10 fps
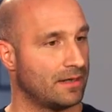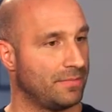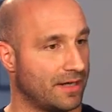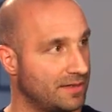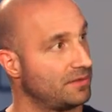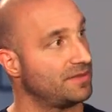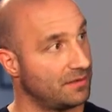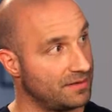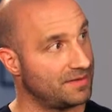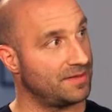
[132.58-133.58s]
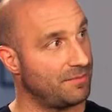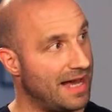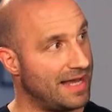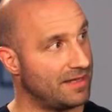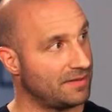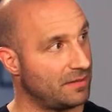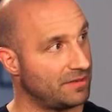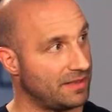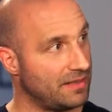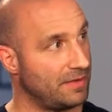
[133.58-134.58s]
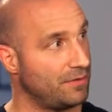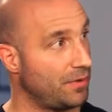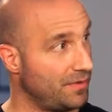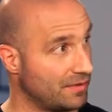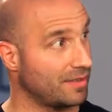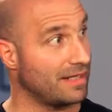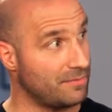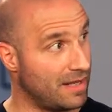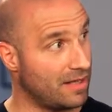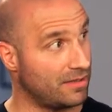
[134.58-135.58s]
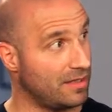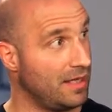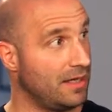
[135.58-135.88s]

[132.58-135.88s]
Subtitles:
because there still is this bias, I believe, even though things are getting better,